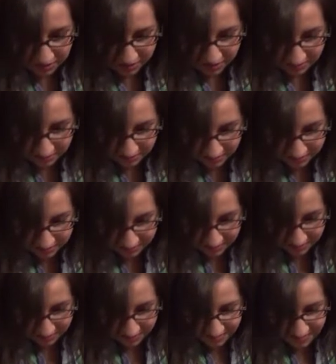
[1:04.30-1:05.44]
correct.
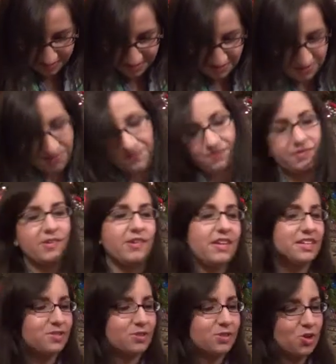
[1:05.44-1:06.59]

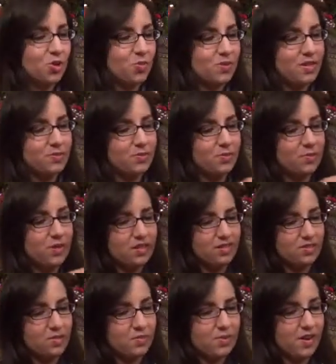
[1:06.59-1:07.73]
Okay, so when you open up the brown
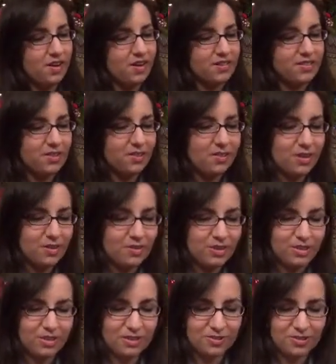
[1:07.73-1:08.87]
little box, oh, how
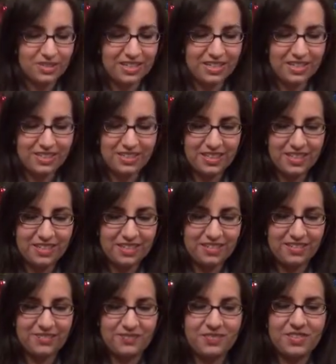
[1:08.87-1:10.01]
cute, there's a candy
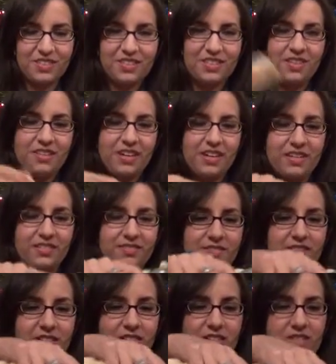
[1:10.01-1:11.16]
cane. Okay,
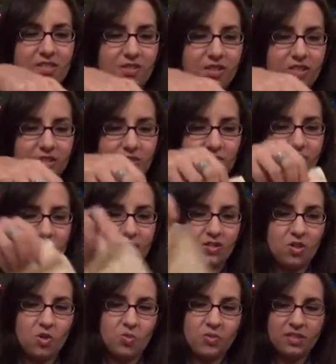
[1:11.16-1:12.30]
so then you
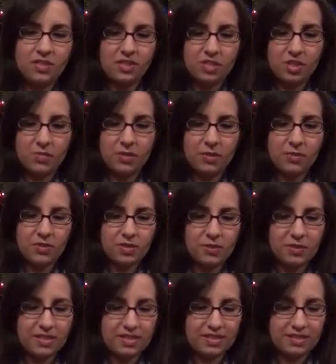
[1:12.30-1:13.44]
open the tissue paper, just
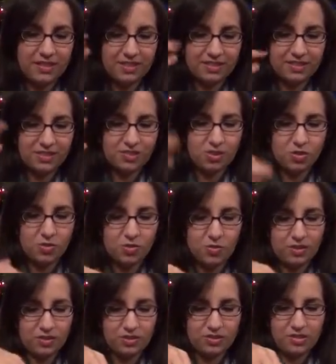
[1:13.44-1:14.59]
because I like to know
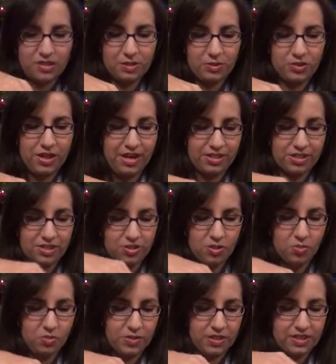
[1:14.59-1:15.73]
what it looks like when you're actually
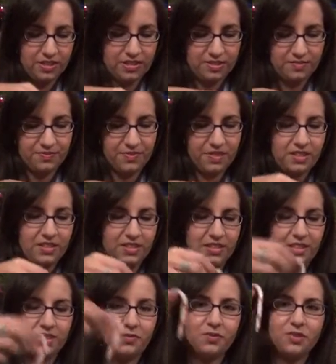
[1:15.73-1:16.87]
opening it.
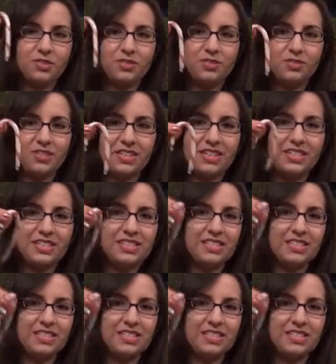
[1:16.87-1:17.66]
And the first little thing I